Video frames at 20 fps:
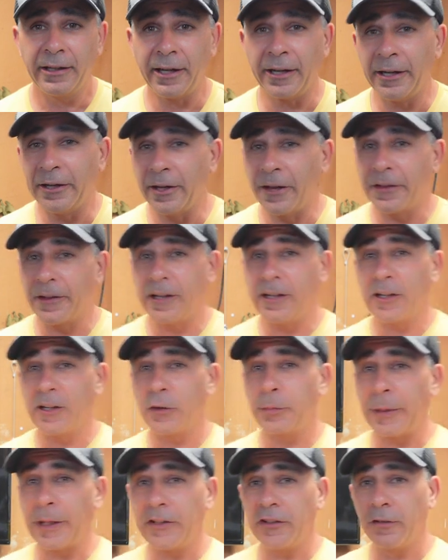Yet another
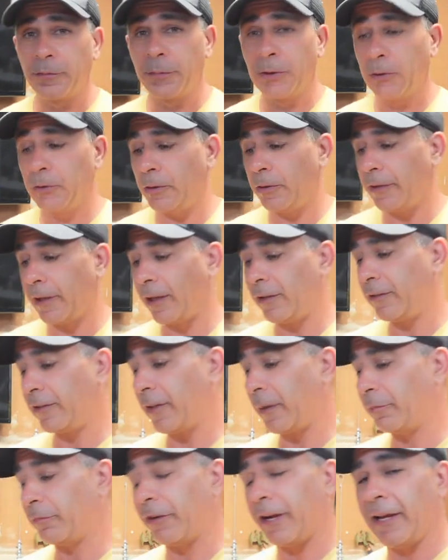inexpensive Bluetooth
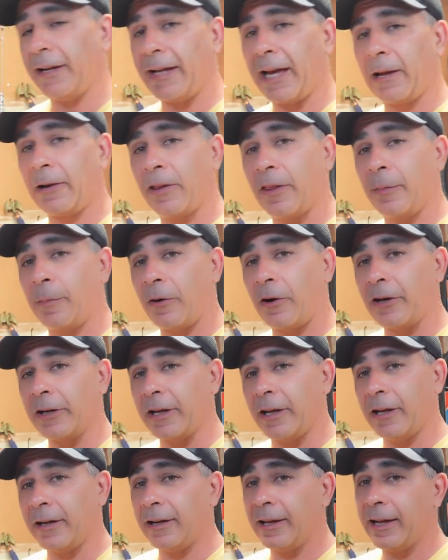headset brand out on the
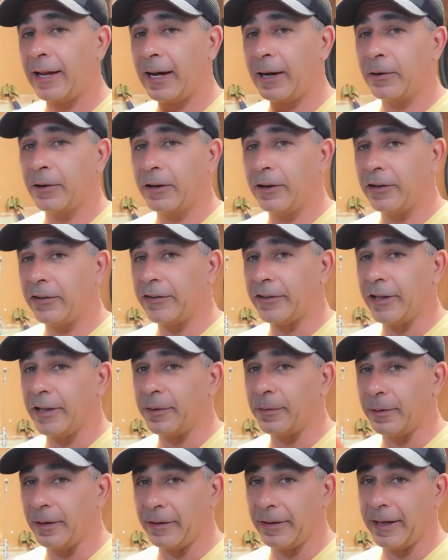market. How good is
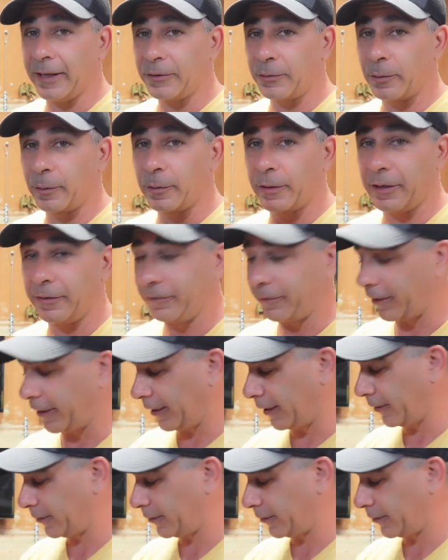it? Well, that's what we're going to find